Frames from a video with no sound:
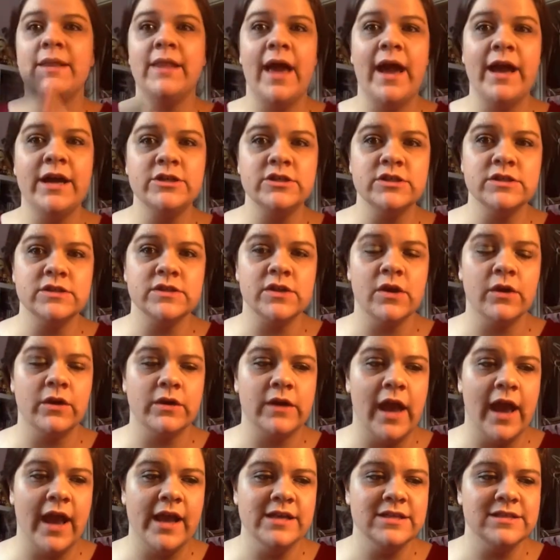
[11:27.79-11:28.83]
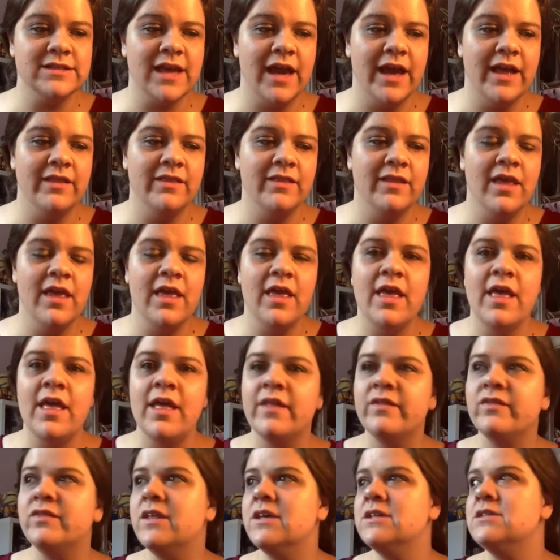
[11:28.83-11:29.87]
lashes look nice, and
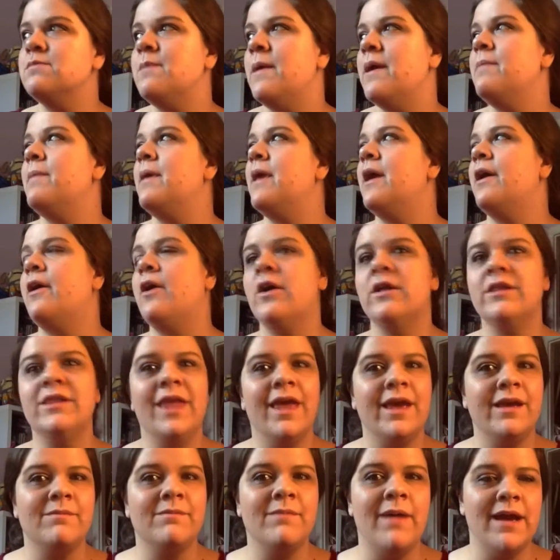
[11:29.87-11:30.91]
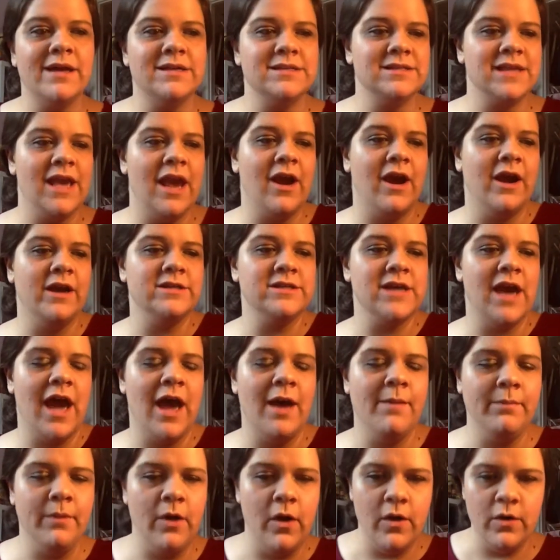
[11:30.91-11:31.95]
this might be a good like mascara
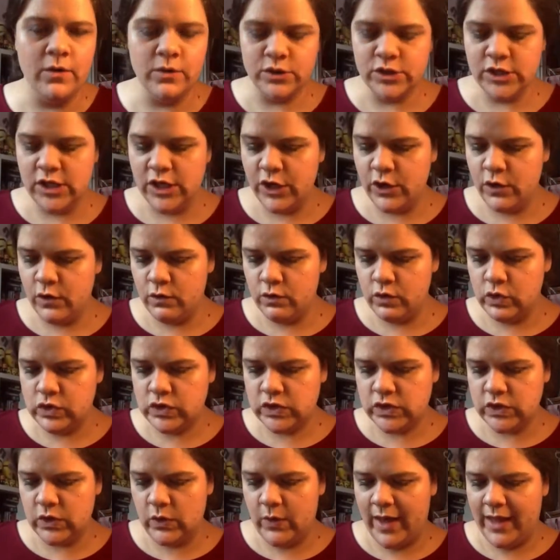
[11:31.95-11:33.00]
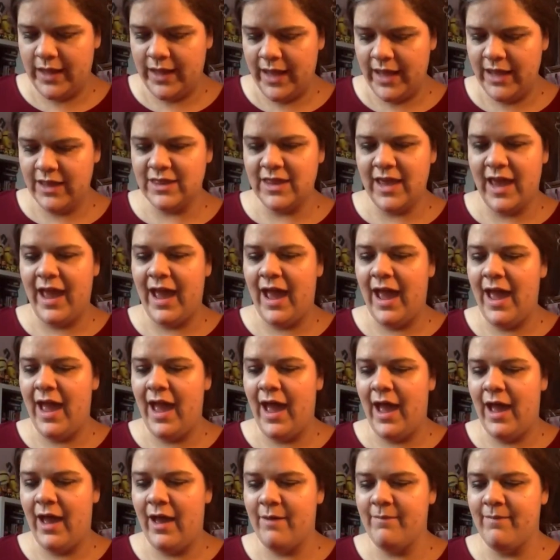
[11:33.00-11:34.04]
top coat to use, so I like that.
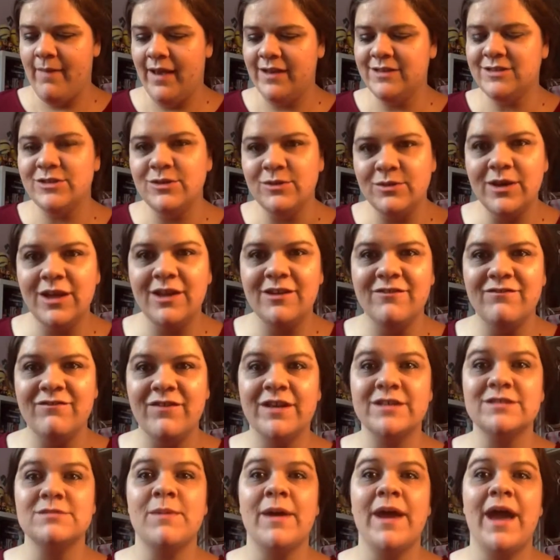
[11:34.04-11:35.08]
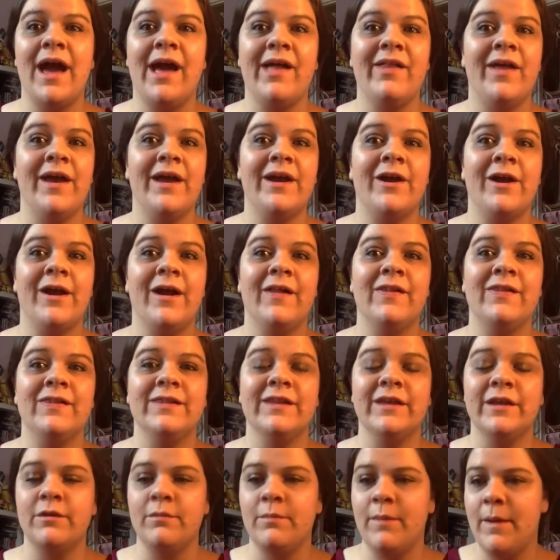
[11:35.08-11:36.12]
I do need to fix my eyeliner a
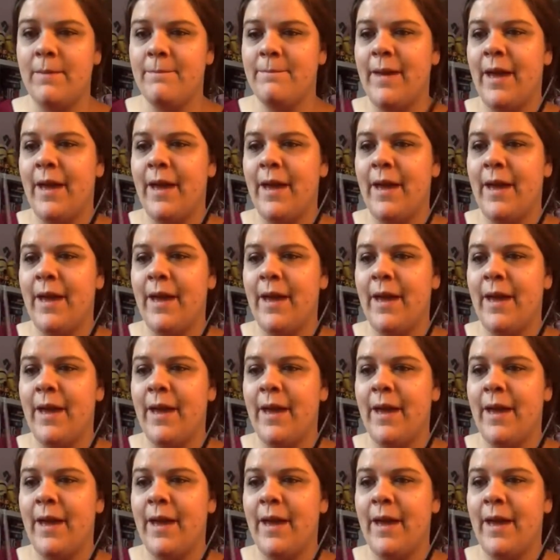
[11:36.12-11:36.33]
little bit